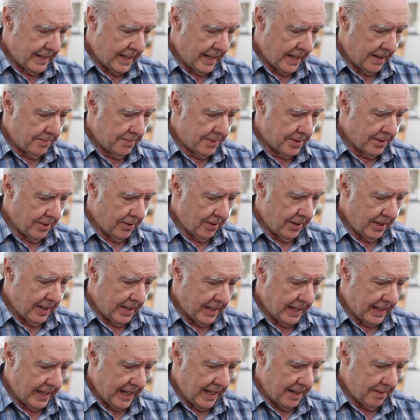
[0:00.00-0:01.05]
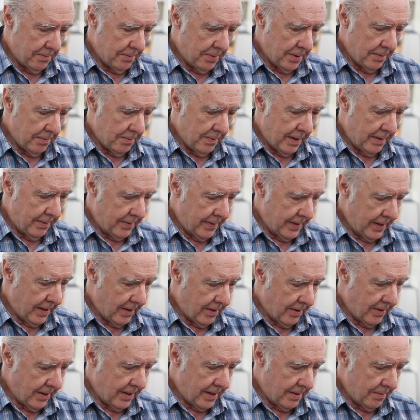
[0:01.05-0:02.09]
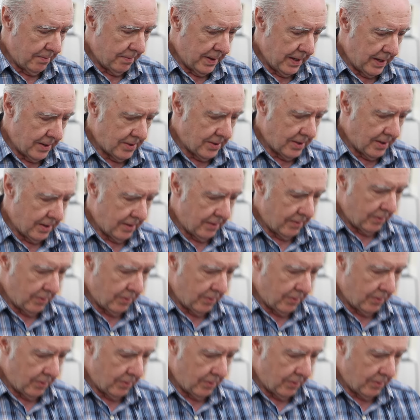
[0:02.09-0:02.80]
I'm sorry I can't put my finger on a picture of